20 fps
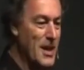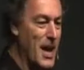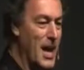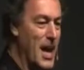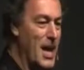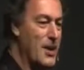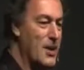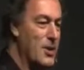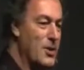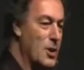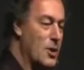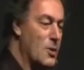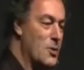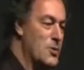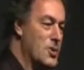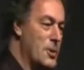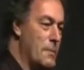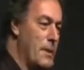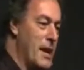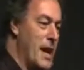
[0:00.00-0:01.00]
I can go
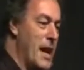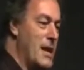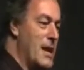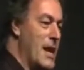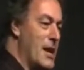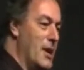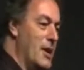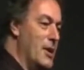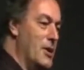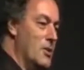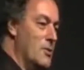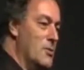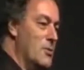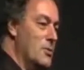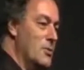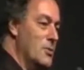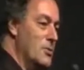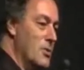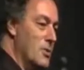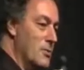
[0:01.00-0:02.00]
in Japan, I can go
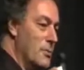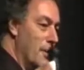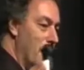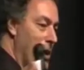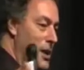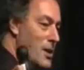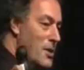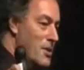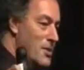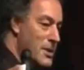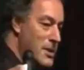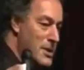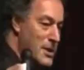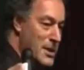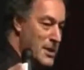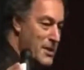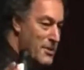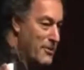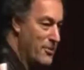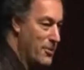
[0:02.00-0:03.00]
to a bar
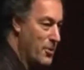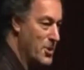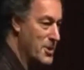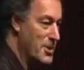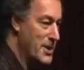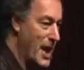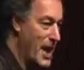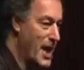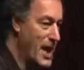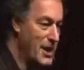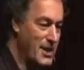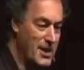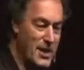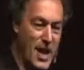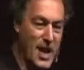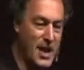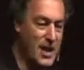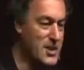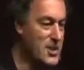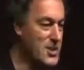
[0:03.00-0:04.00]
for a date,
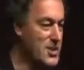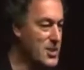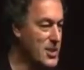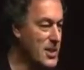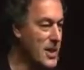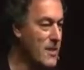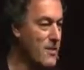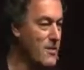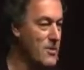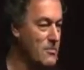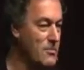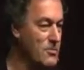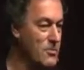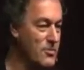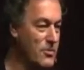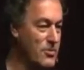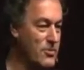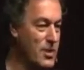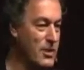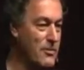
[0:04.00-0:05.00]
and I can see
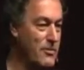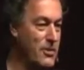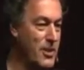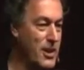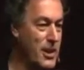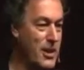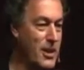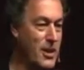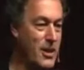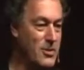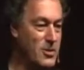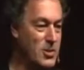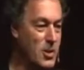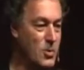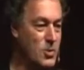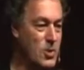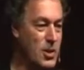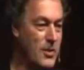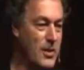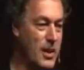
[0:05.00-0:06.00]
the
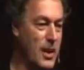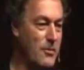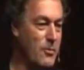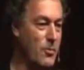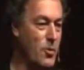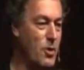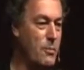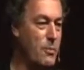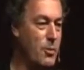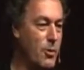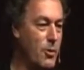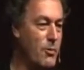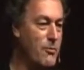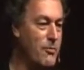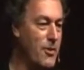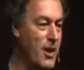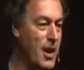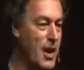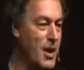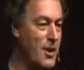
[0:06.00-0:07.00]
social network
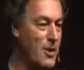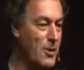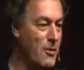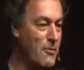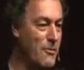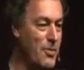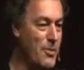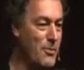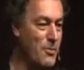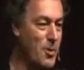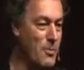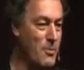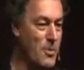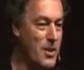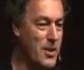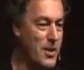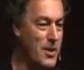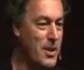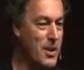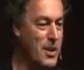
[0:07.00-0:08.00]
profile of the
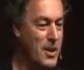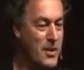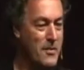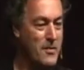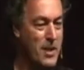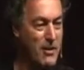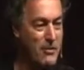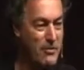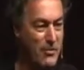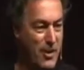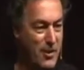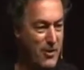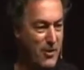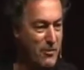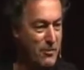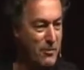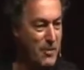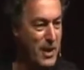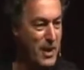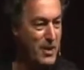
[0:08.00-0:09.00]
woman in front
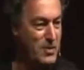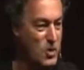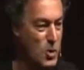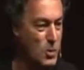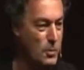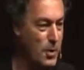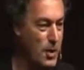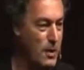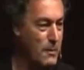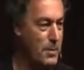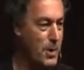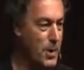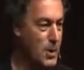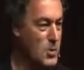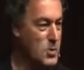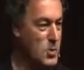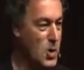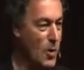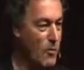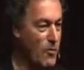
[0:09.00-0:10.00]
of me
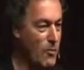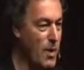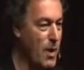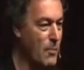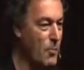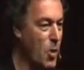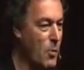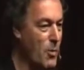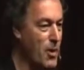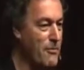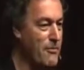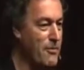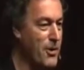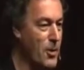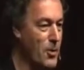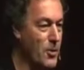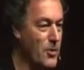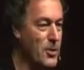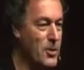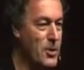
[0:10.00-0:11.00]
superimposed over my mobile
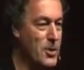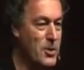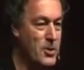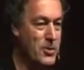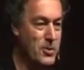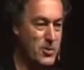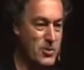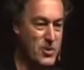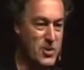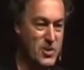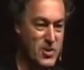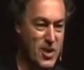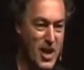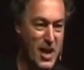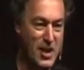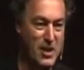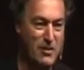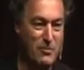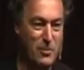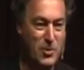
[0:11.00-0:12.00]
phone to
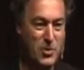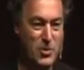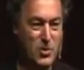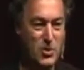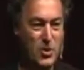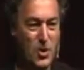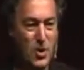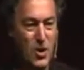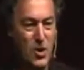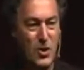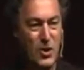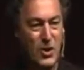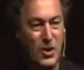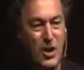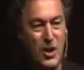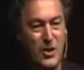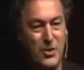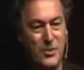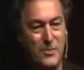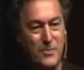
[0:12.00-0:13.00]
decide if we should talk or
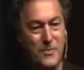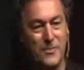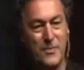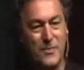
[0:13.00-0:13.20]
not.